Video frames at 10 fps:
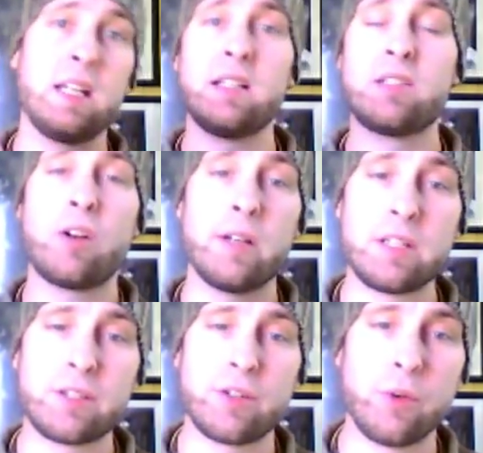and
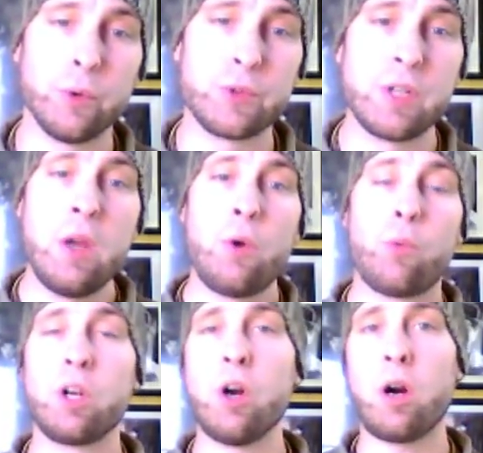Netzari circles
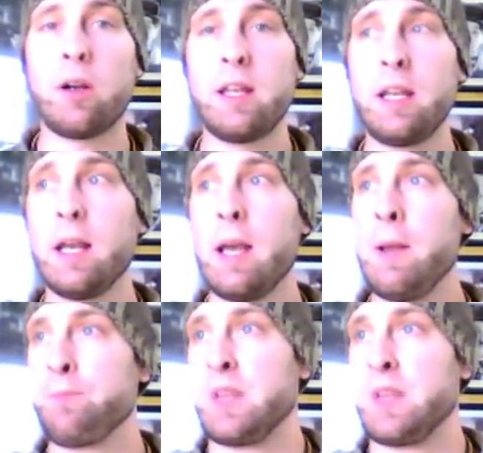regarding,